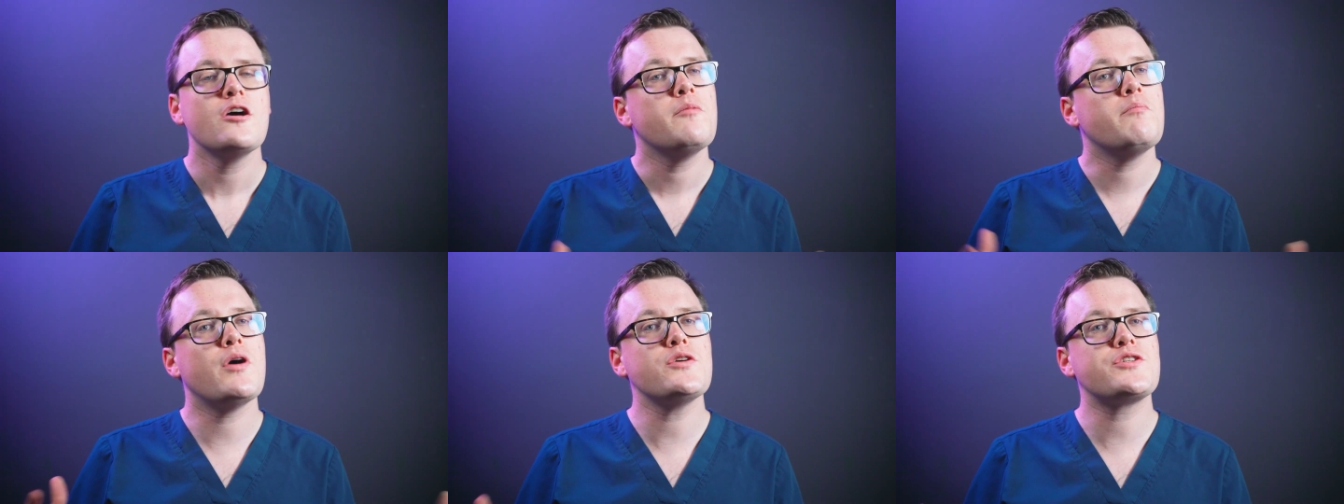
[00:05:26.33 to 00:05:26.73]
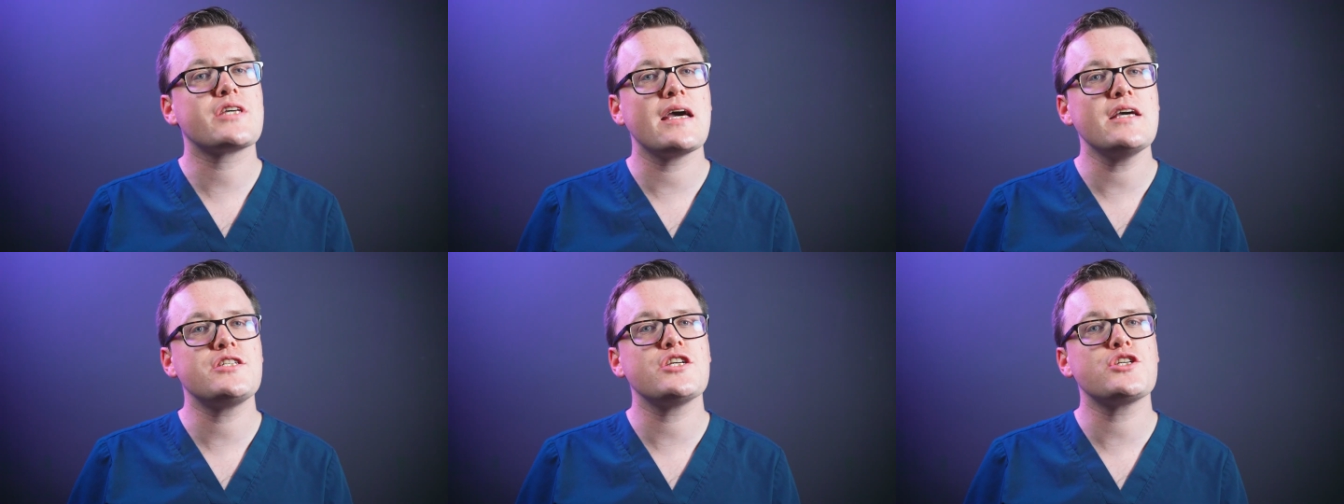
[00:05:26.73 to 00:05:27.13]
Most
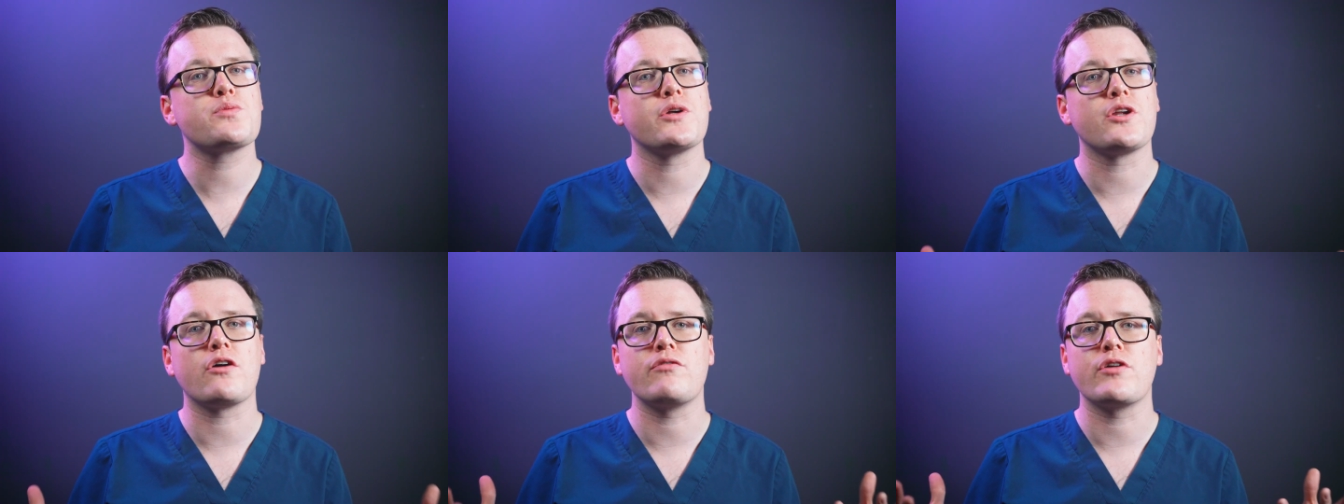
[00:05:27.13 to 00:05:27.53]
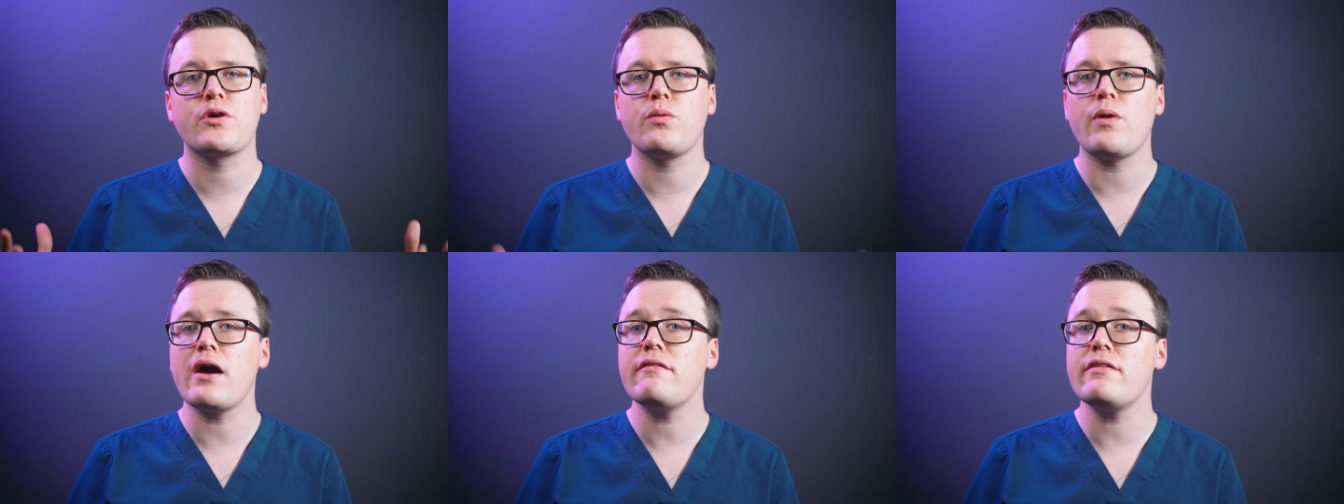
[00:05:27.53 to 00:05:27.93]
cases will not
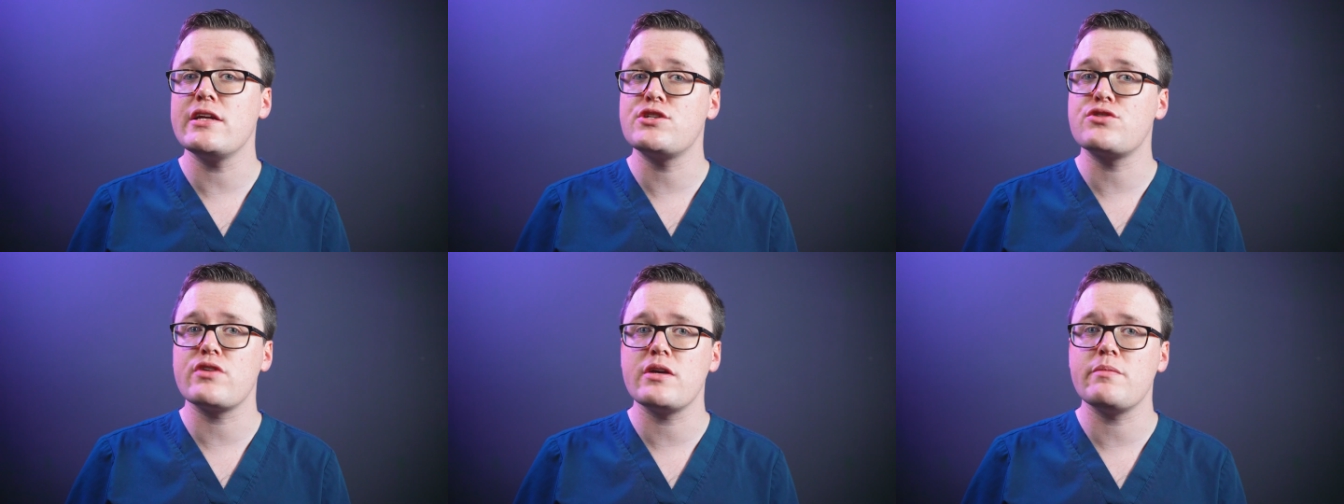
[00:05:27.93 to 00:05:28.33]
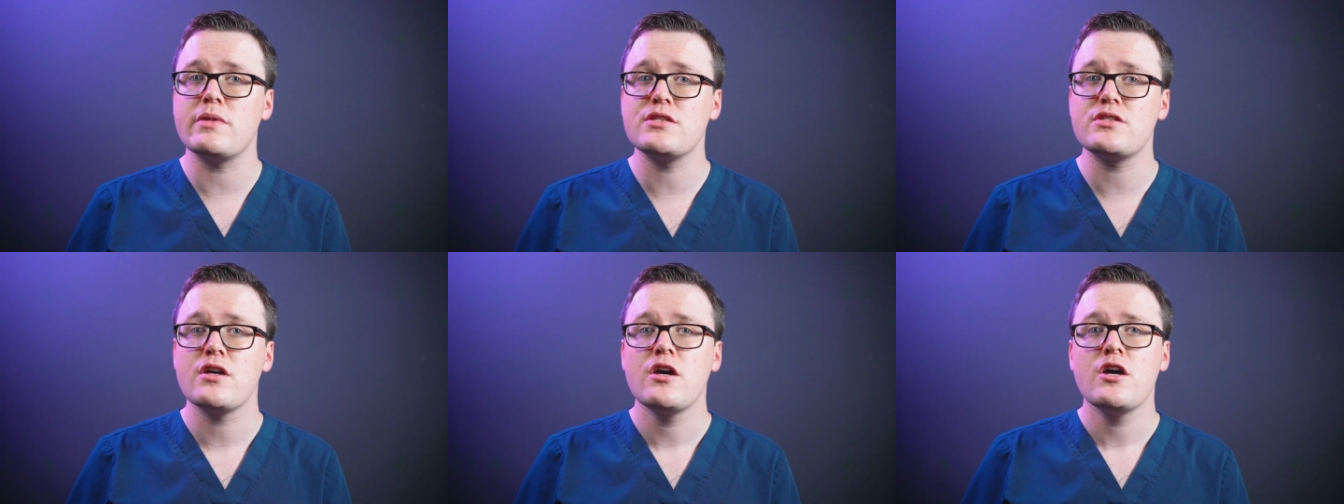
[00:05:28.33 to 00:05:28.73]
require any
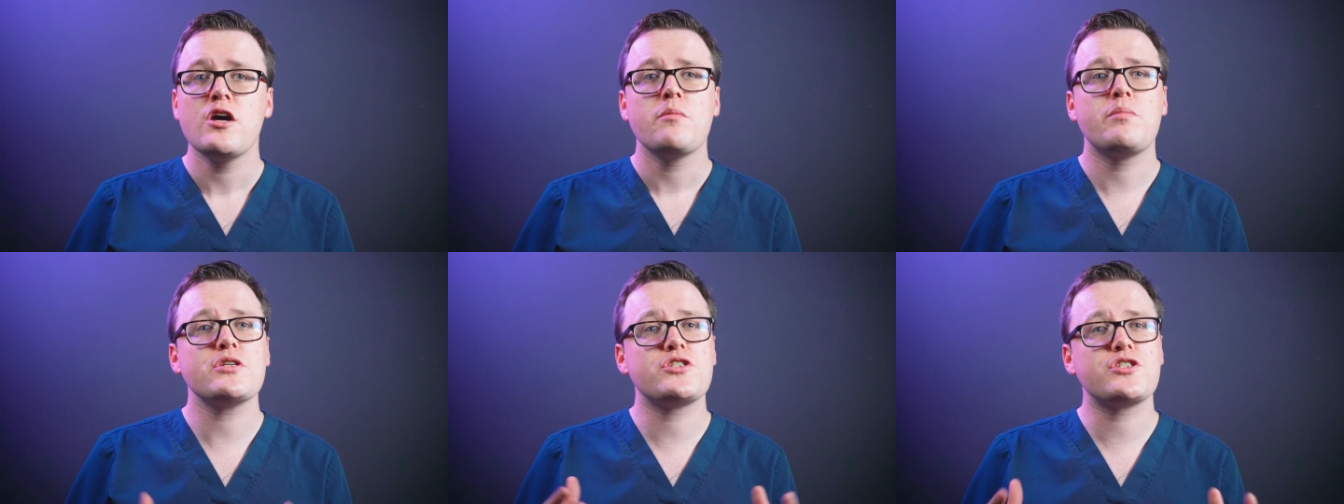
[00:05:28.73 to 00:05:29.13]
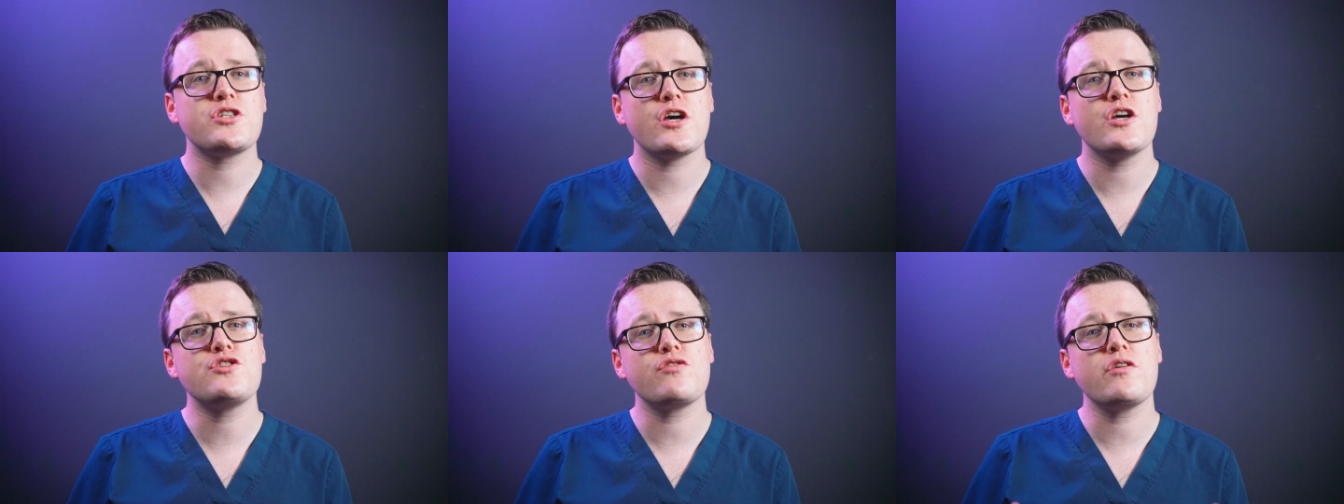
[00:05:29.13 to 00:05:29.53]
treatment, but
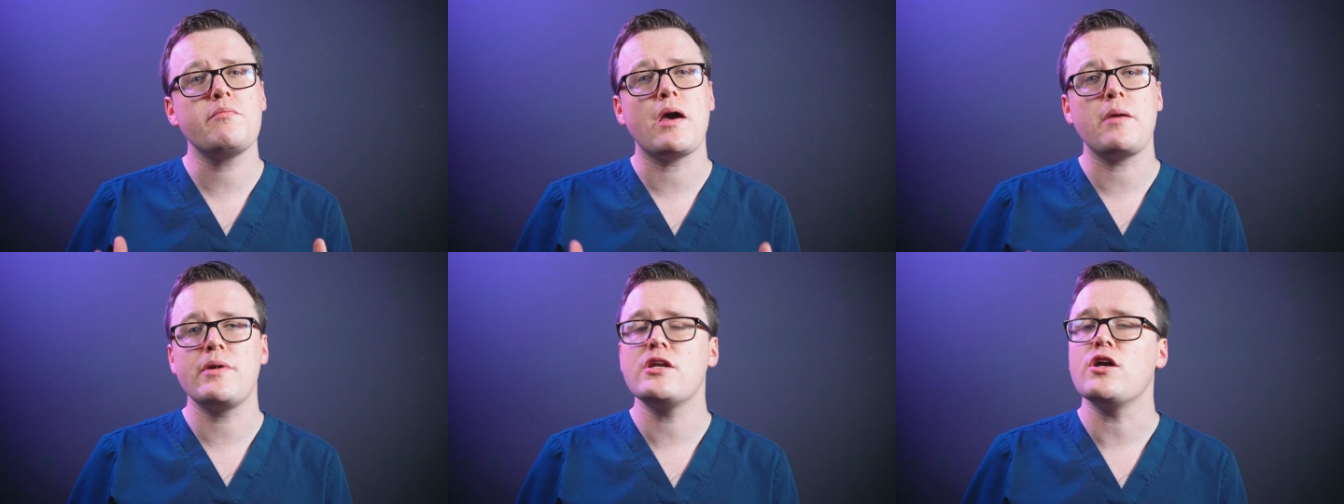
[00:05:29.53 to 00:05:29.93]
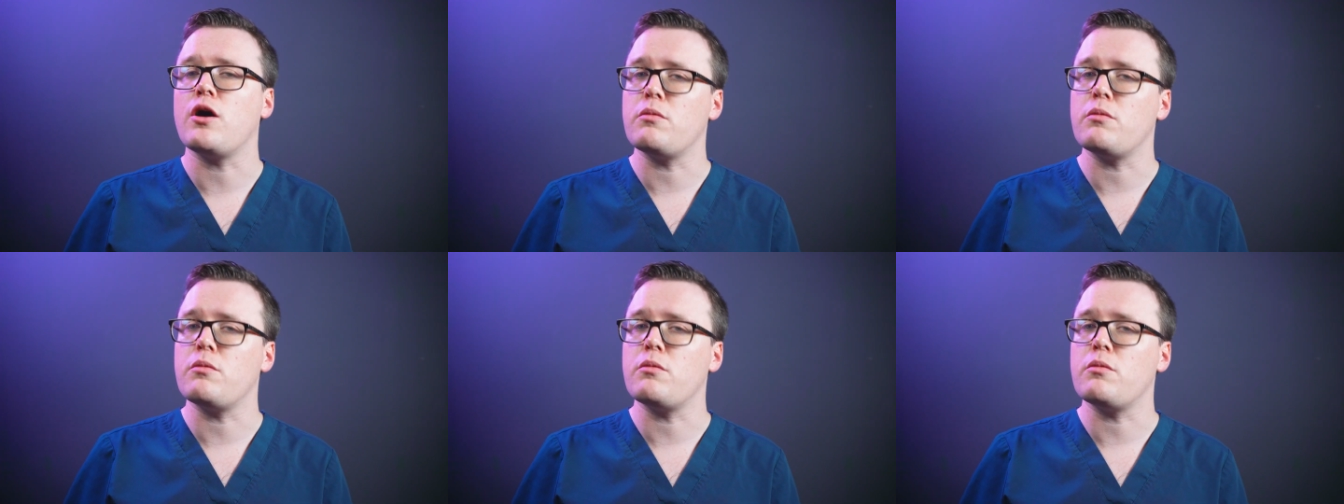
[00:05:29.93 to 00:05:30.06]
surgery may be an